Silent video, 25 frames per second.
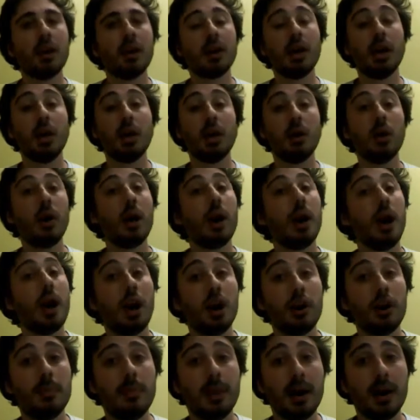Now,
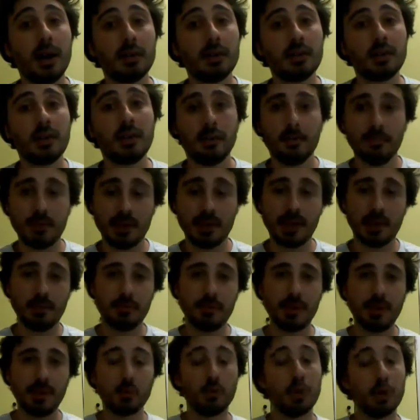how about
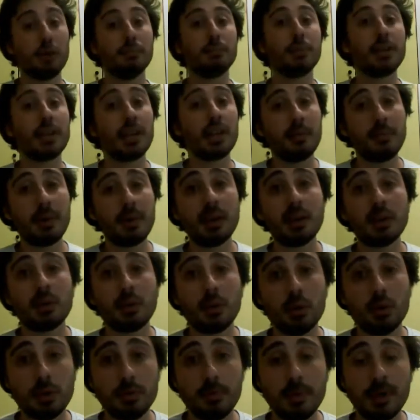Benjamin? Well, Benjamin
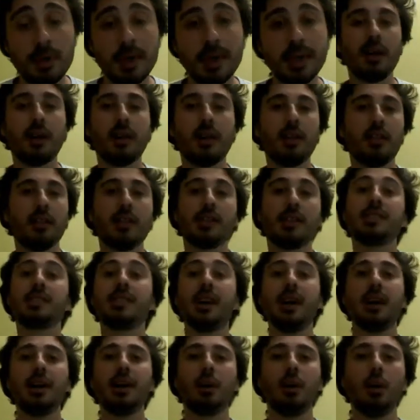could be the
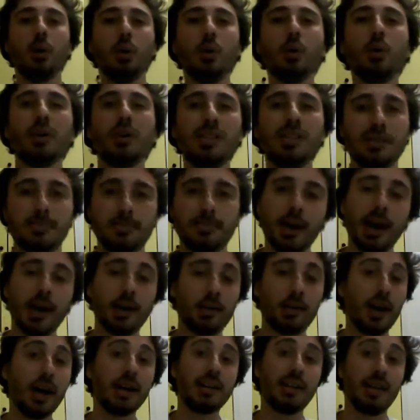son who is
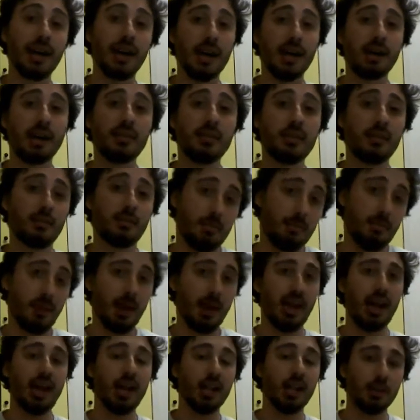my right hand,
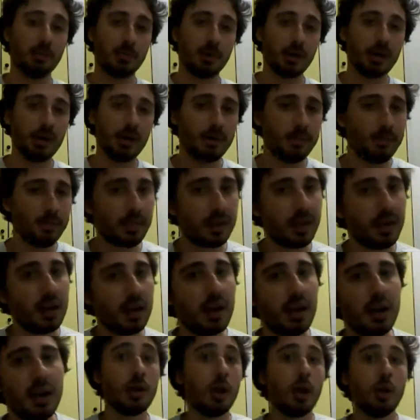my helper.
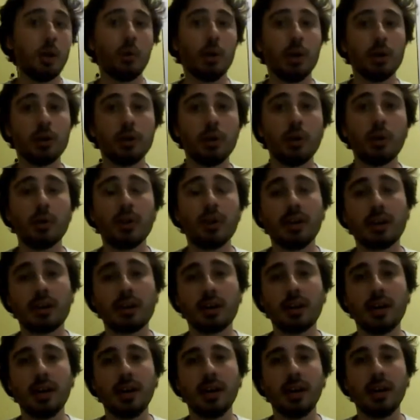We all know
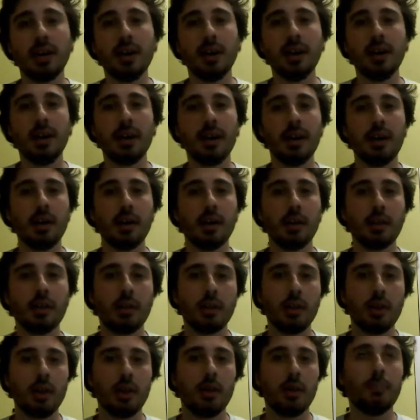that
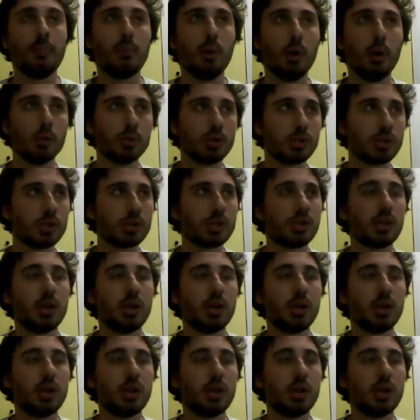the most